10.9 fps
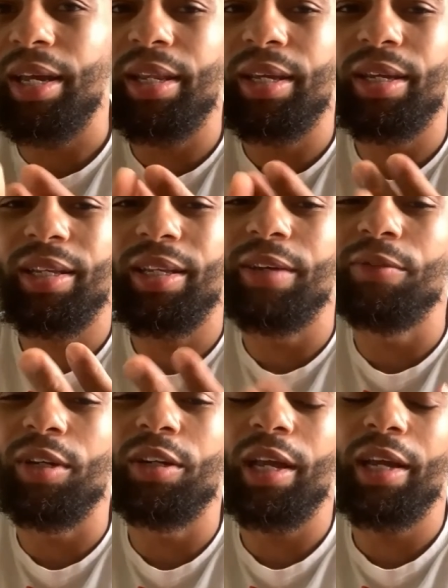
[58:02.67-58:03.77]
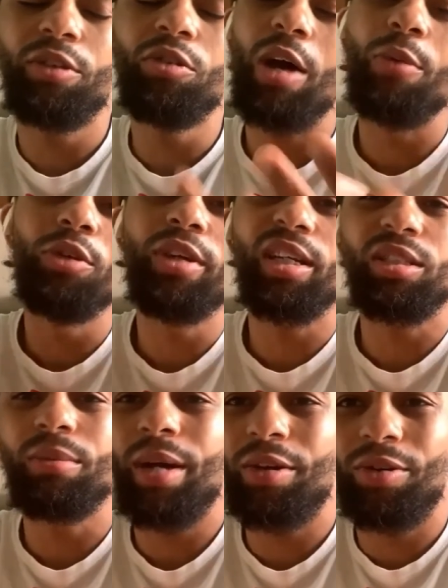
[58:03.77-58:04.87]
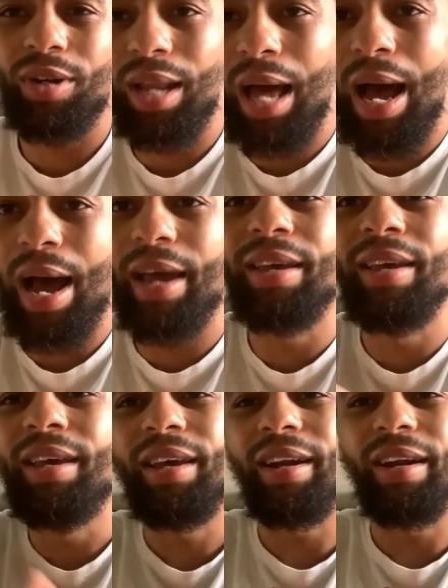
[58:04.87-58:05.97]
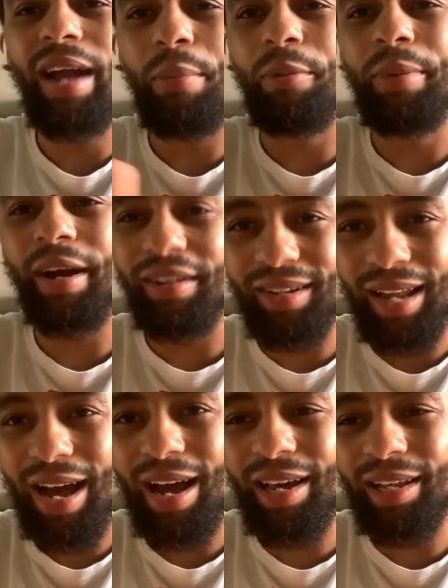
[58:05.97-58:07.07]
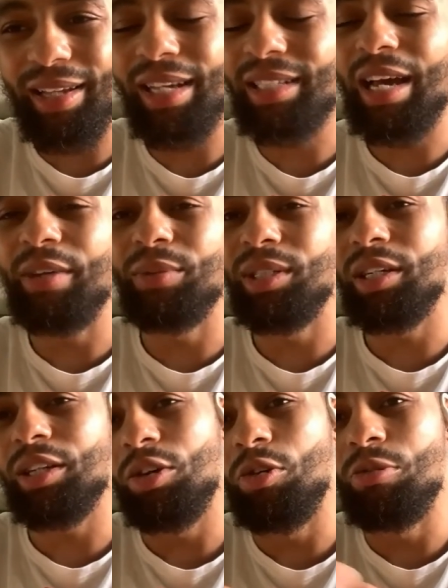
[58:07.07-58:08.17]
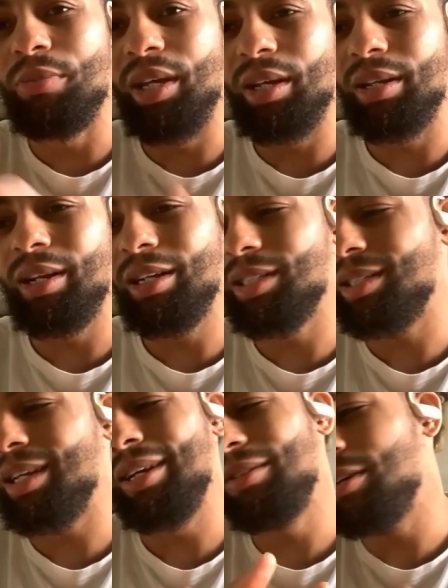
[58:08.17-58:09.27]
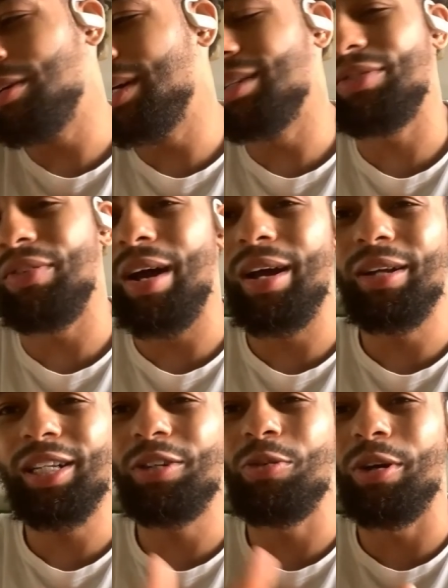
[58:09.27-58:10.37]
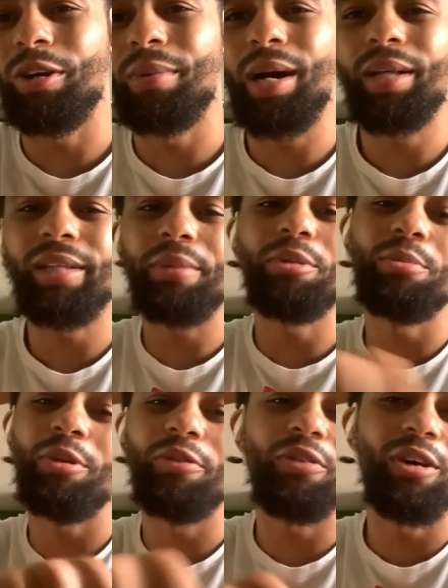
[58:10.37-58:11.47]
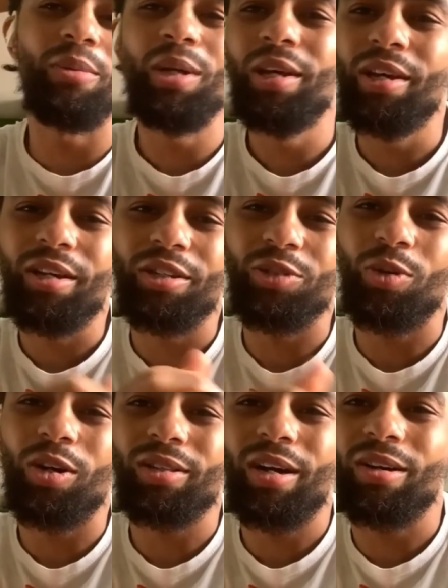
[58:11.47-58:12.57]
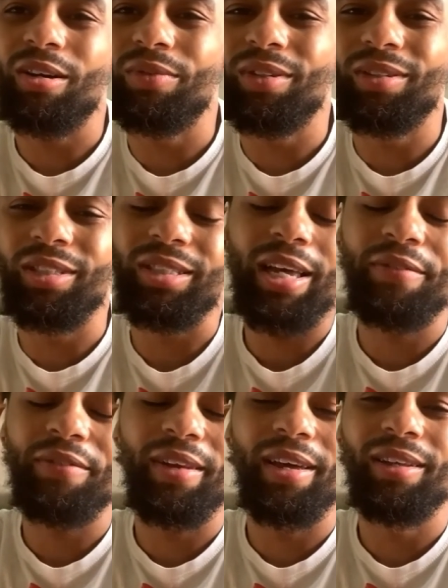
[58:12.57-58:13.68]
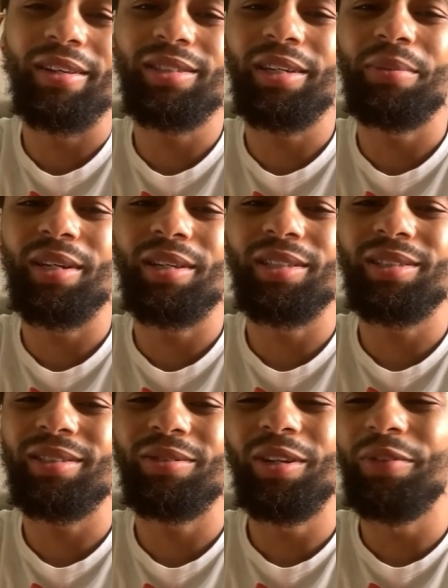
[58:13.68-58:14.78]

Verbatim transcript: an idiot. He didn't really like when you catch somebody on a lie, and they're not prepared to lie. Like that's how he was looking the whole meeting, and I just like what, it's fine. I was like, don't worry about it. Dapped them both up. Just walked out of it, just laughing at it. It's like, man, listen,